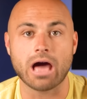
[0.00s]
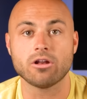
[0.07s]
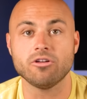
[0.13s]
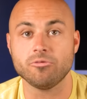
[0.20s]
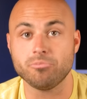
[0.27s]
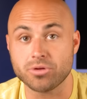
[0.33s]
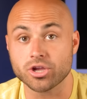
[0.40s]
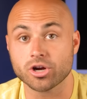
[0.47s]
out
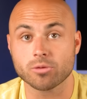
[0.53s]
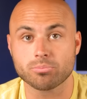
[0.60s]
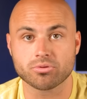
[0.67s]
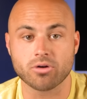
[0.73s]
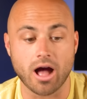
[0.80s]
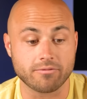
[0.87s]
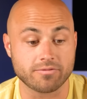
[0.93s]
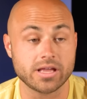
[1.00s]
of pure
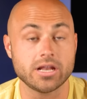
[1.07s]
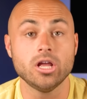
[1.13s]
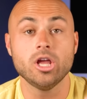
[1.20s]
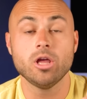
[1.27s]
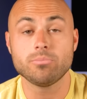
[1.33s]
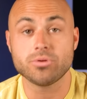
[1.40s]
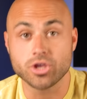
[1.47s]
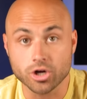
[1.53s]
profit,
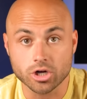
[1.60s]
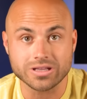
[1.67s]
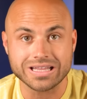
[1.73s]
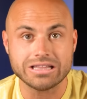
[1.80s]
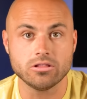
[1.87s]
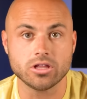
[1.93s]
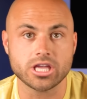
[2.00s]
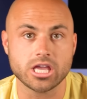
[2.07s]

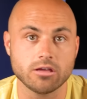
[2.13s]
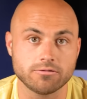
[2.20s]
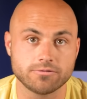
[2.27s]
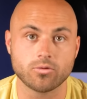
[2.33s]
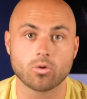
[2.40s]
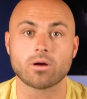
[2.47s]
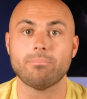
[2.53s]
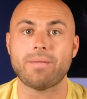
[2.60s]
purely looking
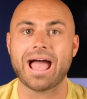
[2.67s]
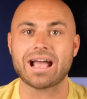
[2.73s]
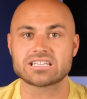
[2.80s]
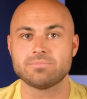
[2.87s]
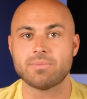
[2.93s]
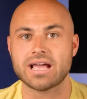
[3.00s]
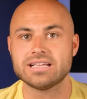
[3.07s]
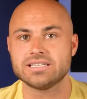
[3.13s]
for
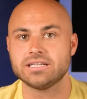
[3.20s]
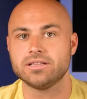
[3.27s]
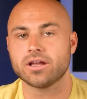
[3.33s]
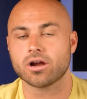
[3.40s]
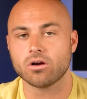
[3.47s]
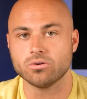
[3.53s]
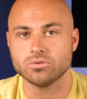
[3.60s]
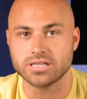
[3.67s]
maximizing
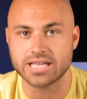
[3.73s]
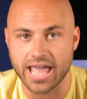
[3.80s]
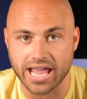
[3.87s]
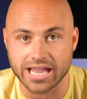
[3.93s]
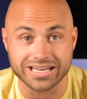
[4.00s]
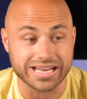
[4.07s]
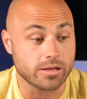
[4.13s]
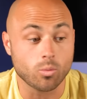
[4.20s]
their own
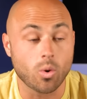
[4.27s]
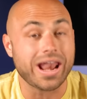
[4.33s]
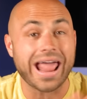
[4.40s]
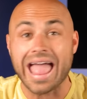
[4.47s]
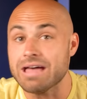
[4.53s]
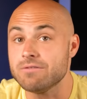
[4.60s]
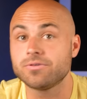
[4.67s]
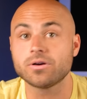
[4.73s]
gain in
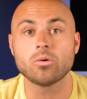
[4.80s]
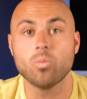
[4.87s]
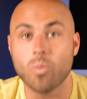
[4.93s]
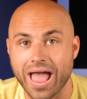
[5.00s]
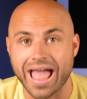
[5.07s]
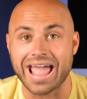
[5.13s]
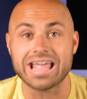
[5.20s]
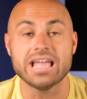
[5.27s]
whatever
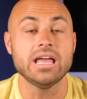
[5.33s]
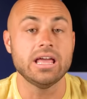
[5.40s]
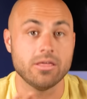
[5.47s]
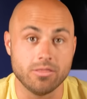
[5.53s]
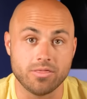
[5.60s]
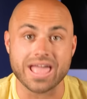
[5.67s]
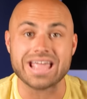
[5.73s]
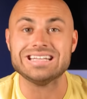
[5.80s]
way
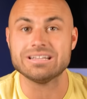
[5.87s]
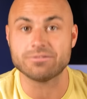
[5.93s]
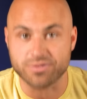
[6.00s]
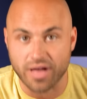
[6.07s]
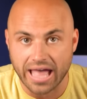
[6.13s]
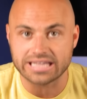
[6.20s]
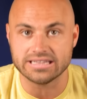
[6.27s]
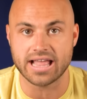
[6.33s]
they
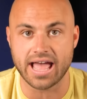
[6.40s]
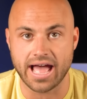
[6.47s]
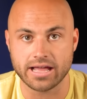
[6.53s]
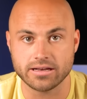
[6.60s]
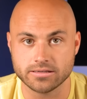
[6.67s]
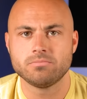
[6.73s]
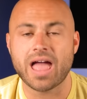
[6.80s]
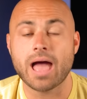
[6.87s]
define that.
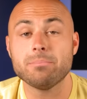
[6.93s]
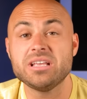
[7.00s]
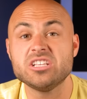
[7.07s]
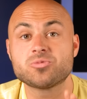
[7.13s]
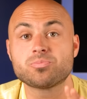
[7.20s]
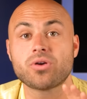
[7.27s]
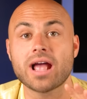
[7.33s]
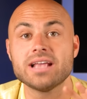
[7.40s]
That
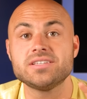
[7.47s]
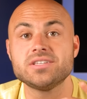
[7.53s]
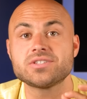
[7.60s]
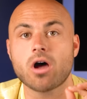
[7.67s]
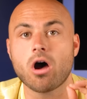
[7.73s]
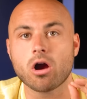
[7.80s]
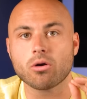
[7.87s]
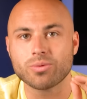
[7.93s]
means prices
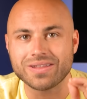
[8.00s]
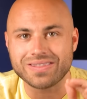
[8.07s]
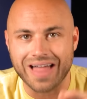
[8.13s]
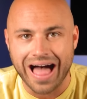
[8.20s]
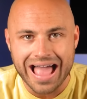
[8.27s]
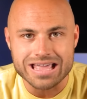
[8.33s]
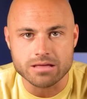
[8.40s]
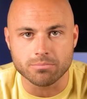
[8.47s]
are
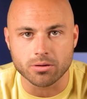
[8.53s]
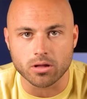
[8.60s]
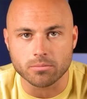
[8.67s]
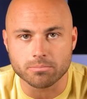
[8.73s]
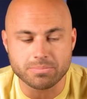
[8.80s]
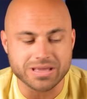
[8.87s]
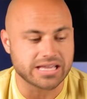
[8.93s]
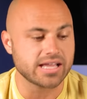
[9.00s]

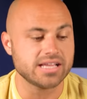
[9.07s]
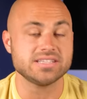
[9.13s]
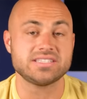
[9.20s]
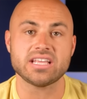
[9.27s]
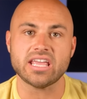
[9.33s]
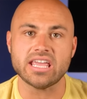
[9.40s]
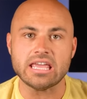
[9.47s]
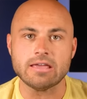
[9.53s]
reliable,
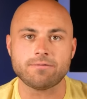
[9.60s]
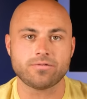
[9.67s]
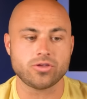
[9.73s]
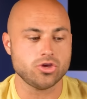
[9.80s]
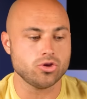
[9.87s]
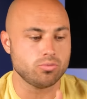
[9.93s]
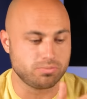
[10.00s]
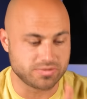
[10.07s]
because if
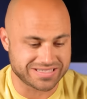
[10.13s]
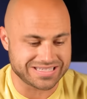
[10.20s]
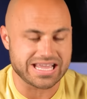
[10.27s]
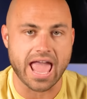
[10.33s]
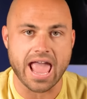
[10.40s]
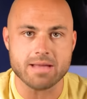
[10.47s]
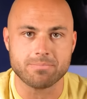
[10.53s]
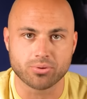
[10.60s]
you
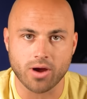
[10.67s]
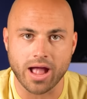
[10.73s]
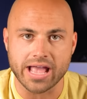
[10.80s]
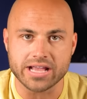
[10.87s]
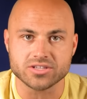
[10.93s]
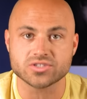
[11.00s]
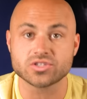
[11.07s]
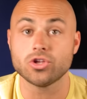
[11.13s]
see a
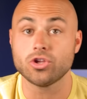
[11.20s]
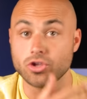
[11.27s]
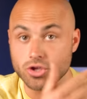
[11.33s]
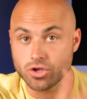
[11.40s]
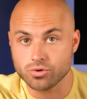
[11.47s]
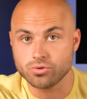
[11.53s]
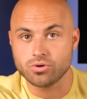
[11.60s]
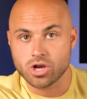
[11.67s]
price,
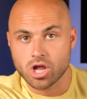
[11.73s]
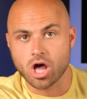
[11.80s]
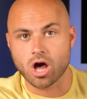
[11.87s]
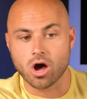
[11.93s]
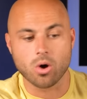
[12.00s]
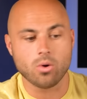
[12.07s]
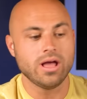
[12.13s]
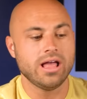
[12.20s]
you
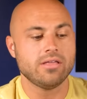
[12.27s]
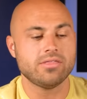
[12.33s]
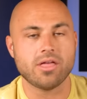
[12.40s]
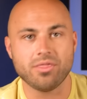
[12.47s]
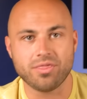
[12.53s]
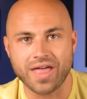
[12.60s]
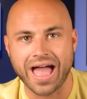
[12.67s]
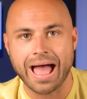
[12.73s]
know
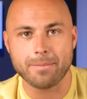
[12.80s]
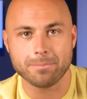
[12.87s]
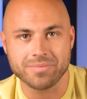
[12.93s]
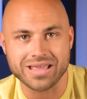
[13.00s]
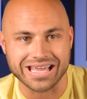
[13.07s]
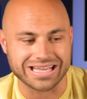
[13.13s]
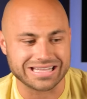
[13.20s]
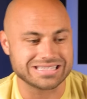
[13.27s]
that that
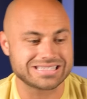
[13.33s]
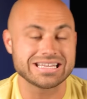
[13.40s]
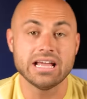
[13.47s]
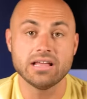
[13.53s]
means